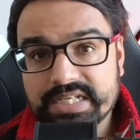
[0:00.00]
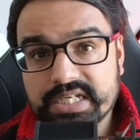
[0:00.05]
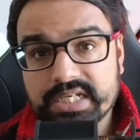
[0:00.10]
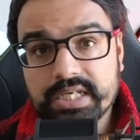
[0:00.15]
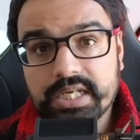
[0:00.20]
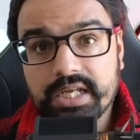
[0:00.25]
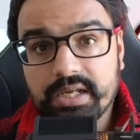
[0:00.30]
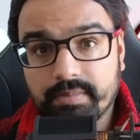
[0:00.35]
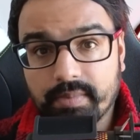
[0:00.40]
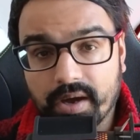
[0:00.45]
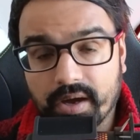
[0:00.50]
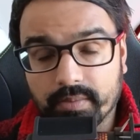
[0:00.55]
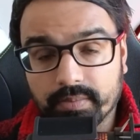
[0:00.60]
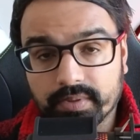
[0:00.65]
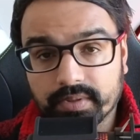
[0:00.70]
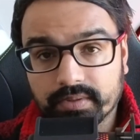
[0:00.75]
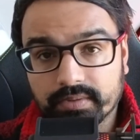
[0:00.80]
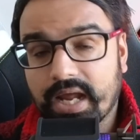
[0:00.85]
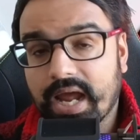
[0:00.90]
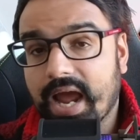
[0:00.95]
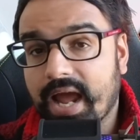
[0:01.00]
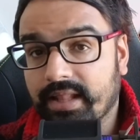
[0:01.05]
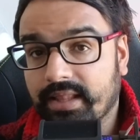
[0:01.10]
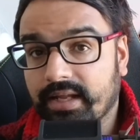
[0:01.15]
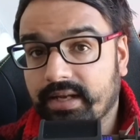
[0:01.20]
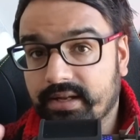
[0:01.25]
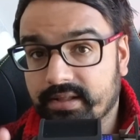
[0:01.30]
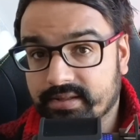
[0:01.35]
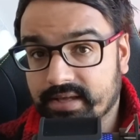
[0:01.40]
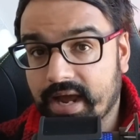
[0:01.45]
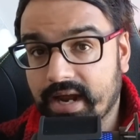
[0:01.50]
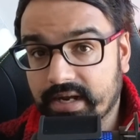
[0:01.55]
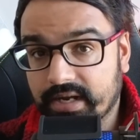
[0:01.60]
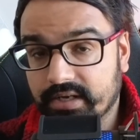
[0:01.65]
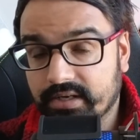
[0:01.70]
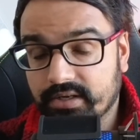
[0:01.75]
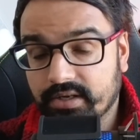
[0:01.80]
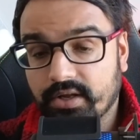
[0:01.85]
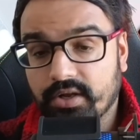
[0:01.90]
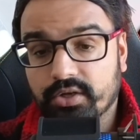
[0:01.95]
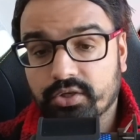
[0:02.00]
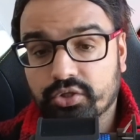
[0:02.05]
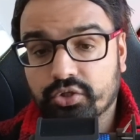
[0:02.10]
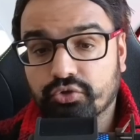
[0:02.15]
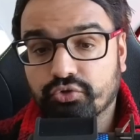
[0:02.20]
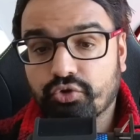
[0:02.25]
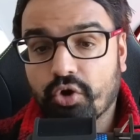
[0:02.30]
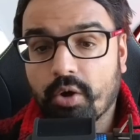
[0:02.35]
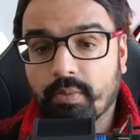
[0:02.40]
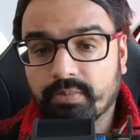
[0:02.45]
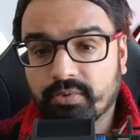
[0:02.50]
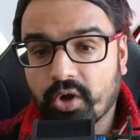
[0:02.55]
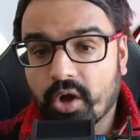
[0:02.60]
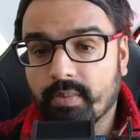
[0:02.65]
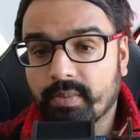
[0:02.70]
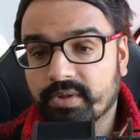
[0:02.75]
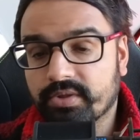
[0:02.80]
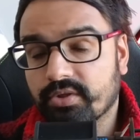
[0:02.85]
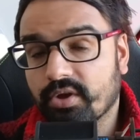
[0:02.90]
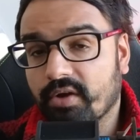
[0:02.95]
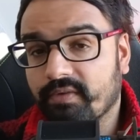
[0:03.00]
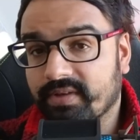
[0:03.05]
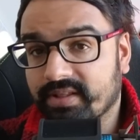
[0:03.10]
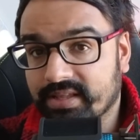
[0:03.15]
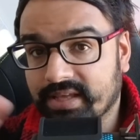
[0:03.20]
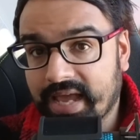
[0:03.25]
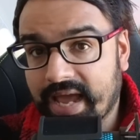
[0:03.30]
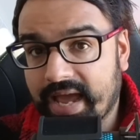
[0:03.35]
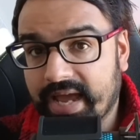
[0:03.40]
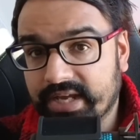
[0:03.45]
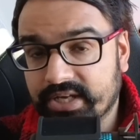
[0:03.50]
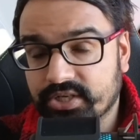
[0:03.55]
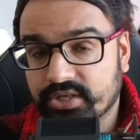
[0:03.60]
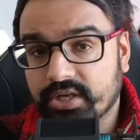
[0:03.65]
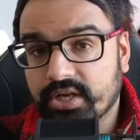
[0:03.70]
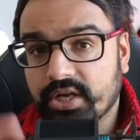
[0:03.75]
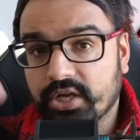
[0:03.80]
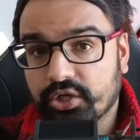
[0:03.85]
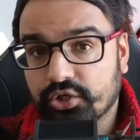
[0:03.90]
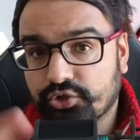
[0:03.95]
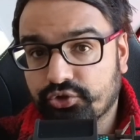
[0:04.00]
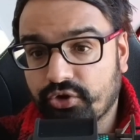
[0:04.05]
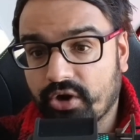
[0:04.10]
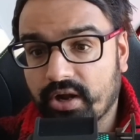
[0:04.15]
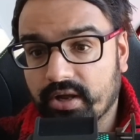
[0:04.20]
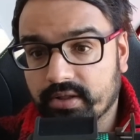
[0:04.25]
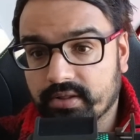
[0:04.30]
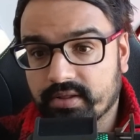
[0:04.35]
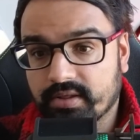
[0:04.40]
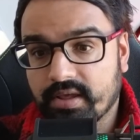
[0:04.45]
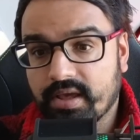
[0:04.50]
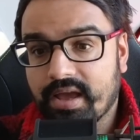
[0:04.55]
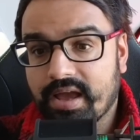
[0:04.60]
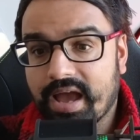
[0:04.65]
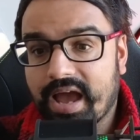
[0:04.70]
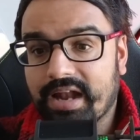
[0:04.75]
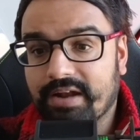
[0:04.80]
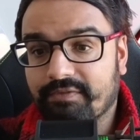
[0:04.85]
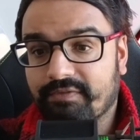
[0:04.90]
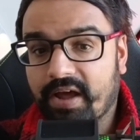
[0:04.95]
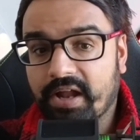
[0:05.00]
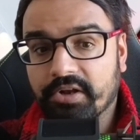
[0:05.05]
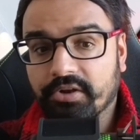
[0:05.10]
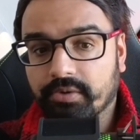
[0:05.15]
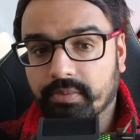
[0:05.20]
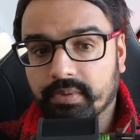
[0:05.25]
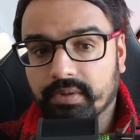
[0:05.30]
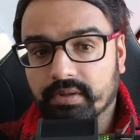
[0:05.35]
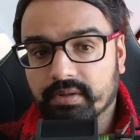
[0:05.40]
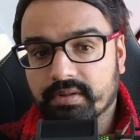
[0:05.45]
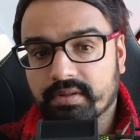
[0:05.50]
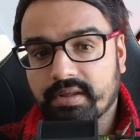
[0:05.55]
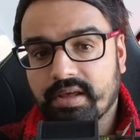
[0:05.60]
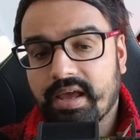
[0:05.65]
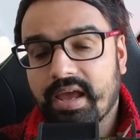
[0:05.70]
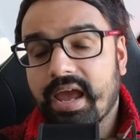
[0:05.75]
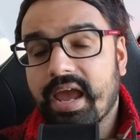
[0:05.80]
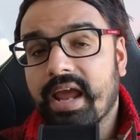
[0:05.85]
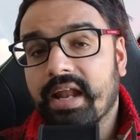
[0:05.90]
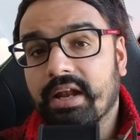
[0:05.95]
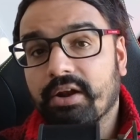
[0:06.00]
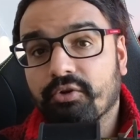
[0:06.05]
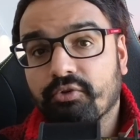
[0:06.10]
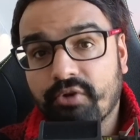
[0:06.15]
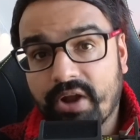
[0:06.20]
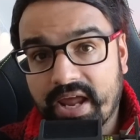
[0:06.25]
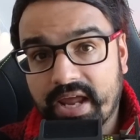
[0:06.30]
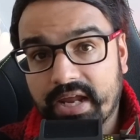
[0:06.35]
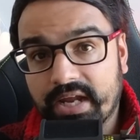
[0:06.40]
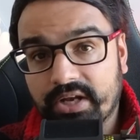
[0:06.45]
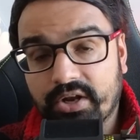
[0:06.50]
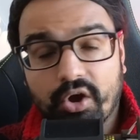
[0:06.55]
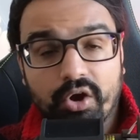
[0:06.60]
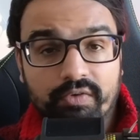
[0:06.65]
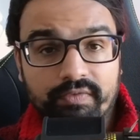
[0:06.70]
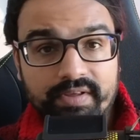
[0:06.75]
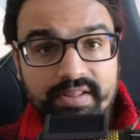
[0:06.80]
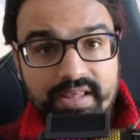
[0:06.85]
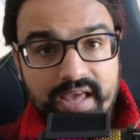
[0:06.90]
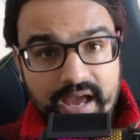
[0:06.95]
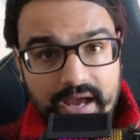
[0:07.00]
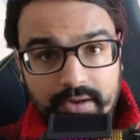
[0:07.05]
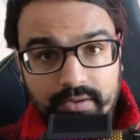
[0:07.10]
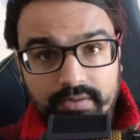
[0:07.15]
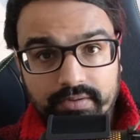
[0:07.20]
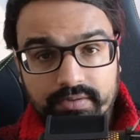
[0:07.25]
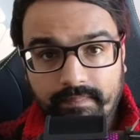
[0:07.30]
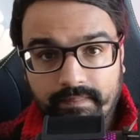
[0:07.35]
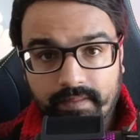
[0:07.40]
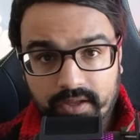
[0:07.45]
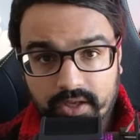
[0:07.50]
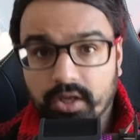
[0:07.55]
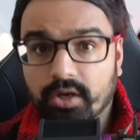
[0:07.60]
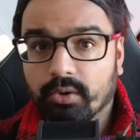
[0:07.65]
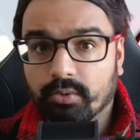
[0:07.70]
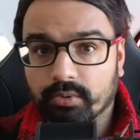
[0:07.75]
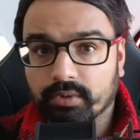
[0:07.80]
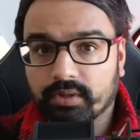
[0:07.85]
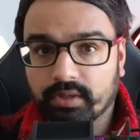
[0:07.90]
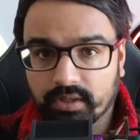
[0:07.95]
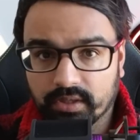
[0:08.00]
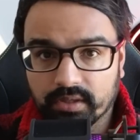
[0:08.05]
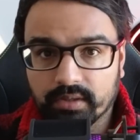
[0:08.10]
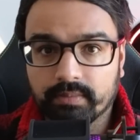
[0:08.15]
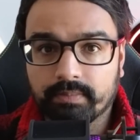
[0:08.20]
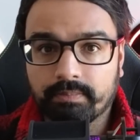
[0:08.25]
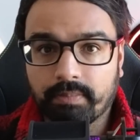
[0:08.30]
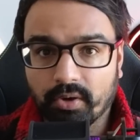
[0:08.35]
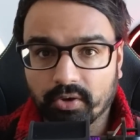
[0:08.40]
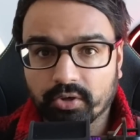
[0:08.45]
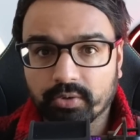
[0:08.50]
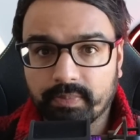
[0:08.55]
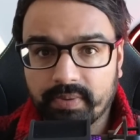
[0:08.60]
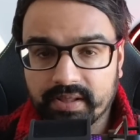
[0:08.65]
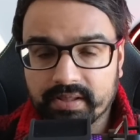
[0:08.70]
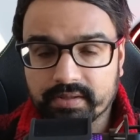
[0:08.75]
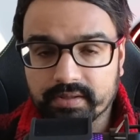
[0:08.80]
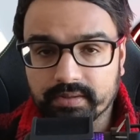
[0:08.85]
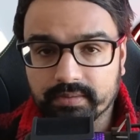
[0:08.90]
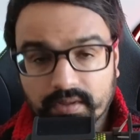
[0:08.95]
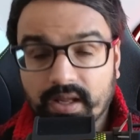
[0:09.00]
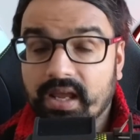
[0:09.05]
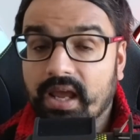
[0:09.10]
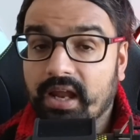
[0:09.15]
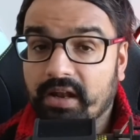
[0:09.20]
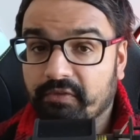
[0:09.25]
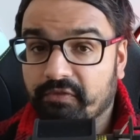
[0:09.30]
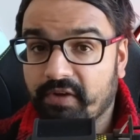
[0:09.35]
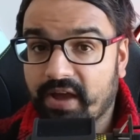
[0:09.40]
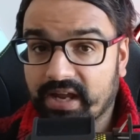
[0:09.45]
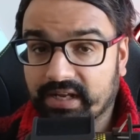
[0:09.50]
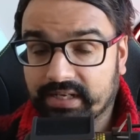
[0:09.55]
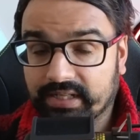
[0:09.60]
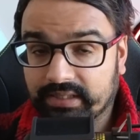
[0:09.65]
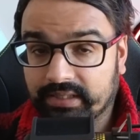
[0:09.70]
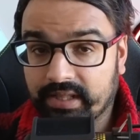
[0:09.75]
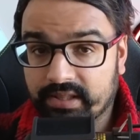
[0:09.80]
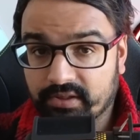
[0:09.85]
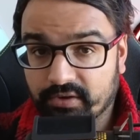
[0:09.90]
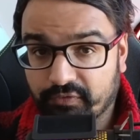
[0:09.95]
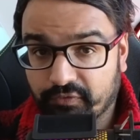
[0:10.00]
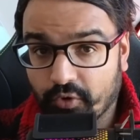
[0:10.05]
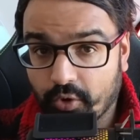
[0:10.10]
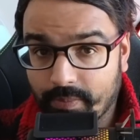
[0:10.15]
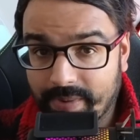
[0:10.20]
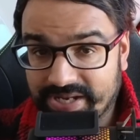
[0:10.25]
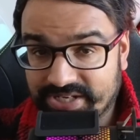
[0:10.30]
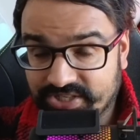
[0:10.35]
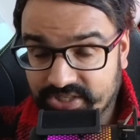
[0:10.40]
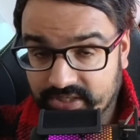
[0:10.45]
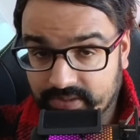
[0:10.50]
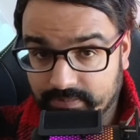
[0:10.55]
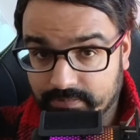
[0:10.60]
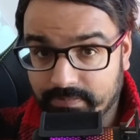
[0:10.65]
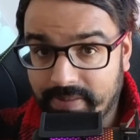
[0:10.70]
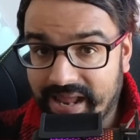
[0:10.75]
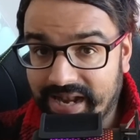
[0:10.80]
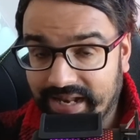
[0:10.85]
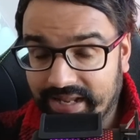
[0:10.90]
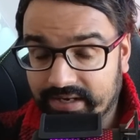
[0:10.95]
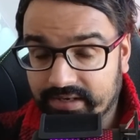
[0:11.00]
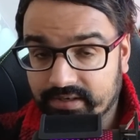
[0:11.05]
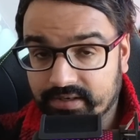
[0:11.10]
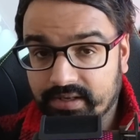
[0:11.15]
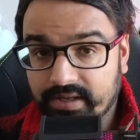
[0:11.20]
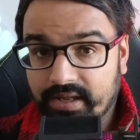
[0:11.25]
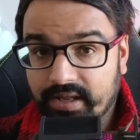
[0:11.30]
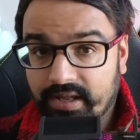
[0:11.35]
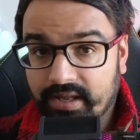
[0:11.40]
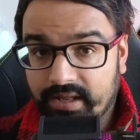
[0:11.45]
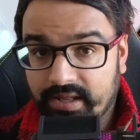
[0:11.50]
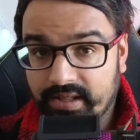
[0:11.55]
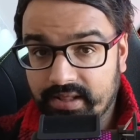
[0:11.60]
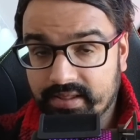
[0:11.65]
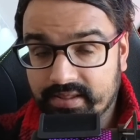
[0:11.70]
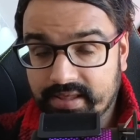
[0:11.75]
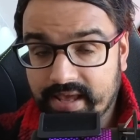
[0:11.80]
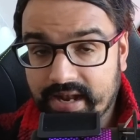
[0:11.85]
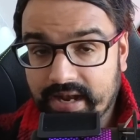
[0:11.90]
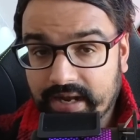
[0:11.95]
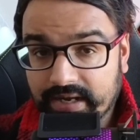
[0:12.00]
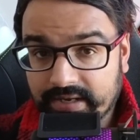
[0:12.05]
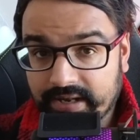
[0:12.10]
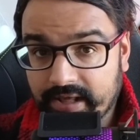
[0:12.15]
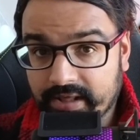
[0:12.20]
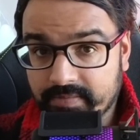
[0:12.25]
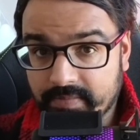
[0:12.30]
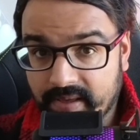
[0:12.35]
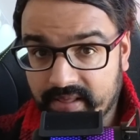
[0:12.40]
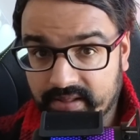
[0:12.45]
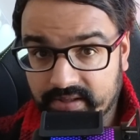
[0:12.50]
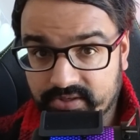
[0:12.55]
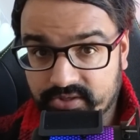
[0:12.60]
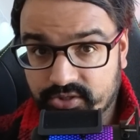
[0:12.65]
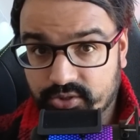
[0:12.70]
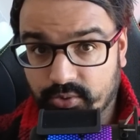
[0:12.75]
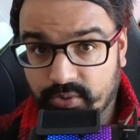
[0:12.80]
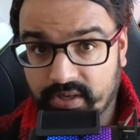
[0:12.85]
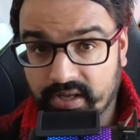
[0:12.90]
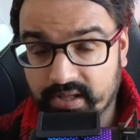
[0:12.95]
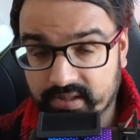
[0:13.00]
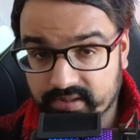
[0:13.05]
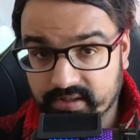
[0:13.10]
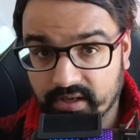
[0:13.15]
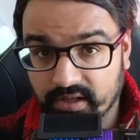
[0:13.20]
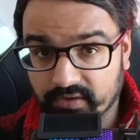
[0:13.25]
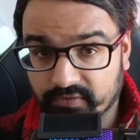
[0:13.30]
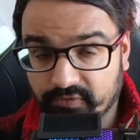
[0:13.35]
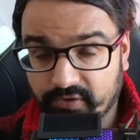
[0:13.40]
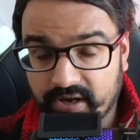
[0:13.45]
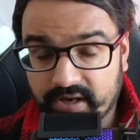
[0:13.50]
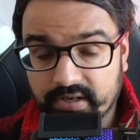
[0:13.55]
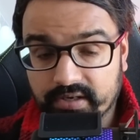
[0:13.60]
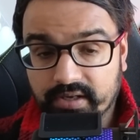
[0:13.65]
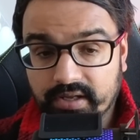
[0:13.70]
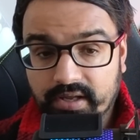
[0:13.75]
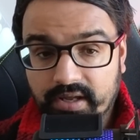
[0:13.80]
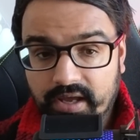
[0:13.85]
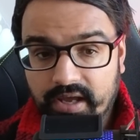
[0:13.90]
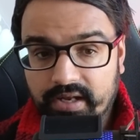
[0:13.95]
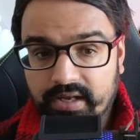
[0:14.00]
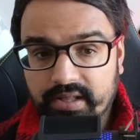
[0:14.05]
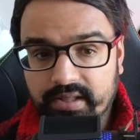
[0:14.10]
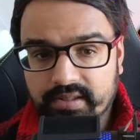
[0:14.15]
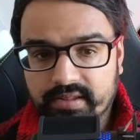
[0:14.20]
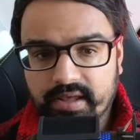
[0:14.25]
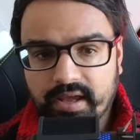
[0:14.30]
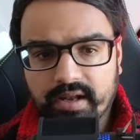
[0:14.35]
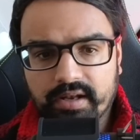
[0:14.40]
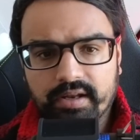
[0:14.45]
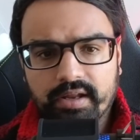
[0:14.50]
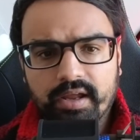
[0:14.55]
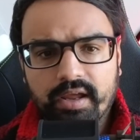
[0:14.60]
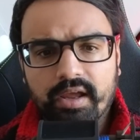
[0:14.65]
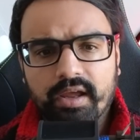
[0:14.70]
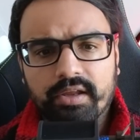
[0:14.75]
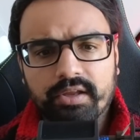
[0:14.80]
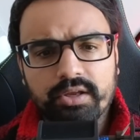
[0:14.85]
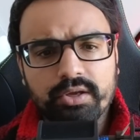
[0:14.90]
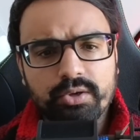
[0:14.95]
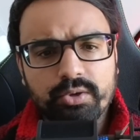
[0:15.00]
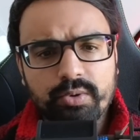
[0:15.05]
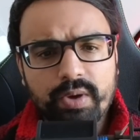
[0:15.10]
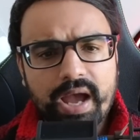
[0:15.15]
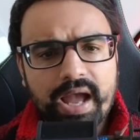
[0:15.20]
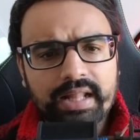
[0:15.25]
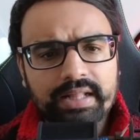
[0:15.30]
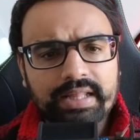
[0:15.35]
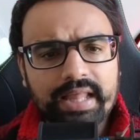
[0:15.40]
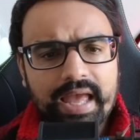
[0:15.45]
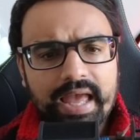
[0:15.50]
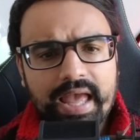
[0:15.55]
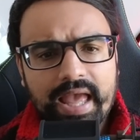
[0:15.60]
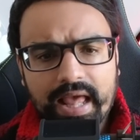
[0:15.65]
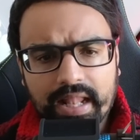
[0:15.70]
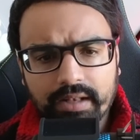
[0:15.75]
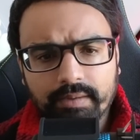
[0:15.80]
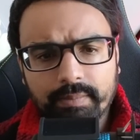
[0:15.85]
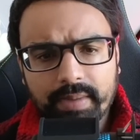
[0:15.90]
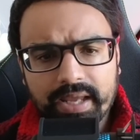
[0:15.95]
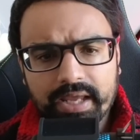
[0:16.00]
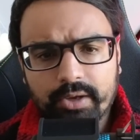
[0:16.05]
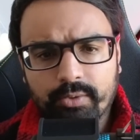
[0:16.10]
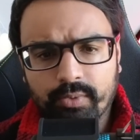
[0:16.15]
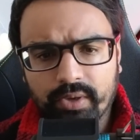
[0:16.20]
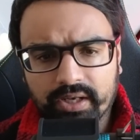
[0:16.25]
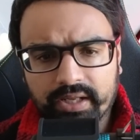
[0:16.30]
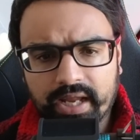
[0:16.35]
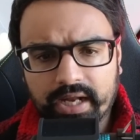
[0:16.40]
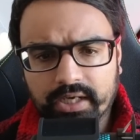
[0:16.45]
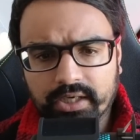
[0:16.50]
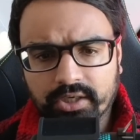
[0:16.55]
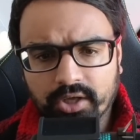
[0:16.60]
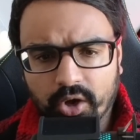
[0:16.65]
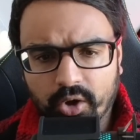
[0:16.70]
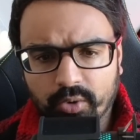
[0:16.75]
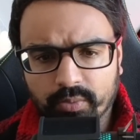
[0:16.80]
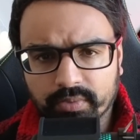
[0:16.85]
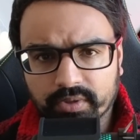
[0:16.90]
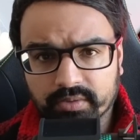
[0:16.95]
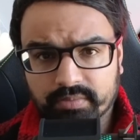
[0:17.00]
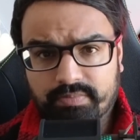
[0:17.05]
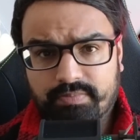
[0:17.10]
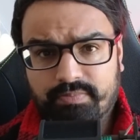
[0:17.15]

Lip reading: team up, and they decided to rob Thomas of his cash, drugs, and valuables in a raid of his house. You know, the pot to piss in. In fact, this aforementioned bellend, he sent a text message to his girlfriend, and he said, "You and that helmet will get domed.